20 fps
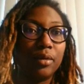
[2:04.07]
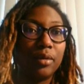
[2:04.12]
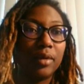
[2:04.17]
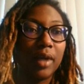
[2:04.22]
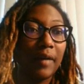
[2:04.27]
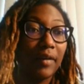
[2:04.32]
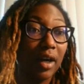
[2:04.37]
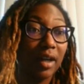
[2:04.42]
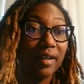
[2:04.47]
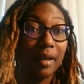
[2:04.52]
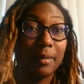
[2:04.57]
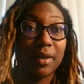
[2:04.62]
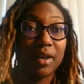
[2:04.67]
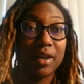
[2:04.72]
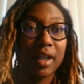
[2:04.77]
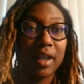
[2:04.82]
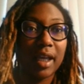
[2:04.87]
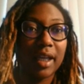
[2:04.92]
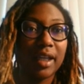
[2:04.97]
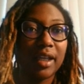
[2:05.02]
Having a hard time
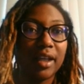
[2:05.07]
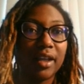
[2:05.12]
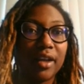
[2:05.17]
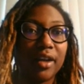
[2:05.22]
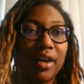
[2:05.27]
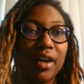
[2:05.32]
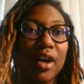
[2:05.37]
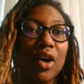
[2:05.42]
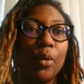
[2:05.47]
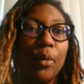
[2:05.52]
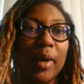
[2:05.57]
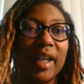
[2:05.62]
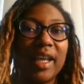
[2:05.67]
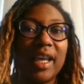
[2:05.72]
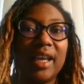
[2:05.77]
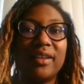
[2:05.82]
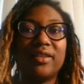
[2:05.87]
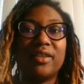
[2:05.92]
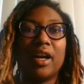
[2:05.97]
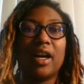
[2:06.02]
underlining here. When
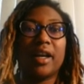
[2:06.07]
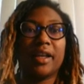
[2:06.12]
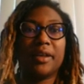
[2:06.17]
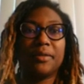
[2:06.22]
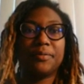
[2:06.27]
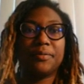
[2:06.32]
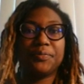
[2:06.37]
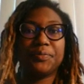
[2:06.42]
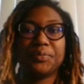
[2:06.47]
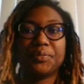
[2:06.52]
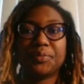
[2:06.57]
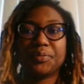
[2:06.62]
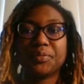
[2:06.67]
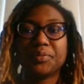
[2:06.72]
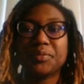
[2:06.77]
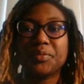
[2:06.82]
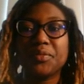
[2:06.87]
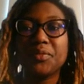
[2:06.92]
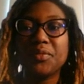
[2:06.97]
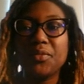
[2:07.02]
they started.
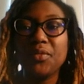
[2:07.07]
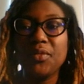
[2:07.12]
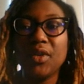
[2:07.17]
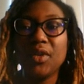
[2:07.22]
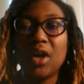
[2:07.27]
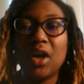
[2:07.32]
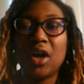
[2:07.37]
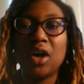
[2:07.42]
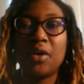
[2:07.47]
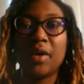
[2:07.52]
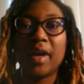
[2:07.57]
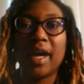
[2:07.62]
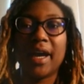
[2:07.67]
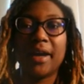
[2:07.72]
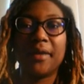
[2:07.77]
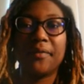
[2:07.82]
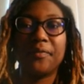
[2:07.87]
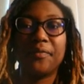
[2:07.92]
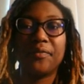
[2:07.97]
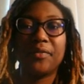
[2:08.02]

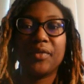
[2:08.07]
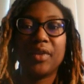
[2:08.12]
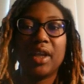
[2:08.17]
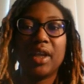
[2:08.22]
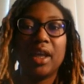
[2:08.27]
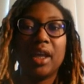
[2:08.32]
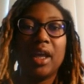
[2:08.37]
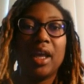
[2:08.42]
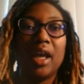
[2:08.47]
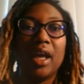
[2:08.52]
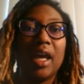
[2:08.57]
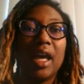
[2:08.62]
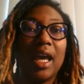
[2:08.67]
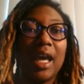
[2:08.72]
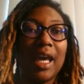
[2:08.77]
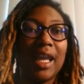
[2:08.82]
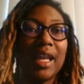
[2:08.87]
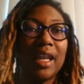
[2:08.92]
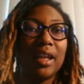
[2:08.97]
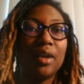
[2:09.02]
Okay.
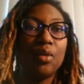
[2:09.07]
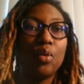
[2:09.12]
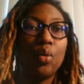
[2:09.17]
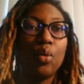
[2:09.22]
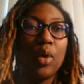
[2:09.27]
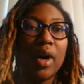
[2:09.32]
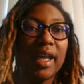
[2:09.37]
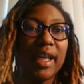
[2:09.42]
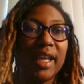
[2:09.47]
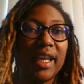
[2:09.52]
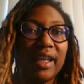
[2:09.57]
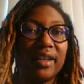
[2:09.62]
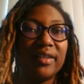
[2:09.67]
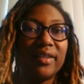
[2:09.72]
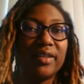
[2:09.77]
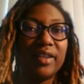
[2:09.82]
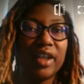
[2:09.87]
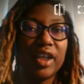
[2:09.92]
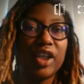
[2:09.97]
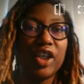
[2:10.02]
And then what
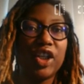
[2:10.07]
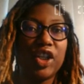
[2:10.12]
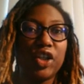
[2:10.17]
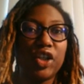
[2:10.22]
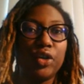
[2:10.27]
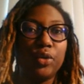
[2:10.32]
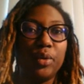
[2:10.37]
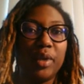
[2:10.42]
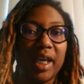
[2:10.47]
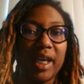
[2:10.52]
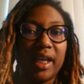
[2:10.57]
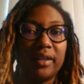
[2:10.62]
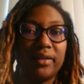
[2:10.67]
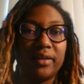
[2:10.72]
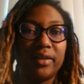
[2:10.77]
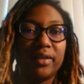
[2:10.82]
is the unit?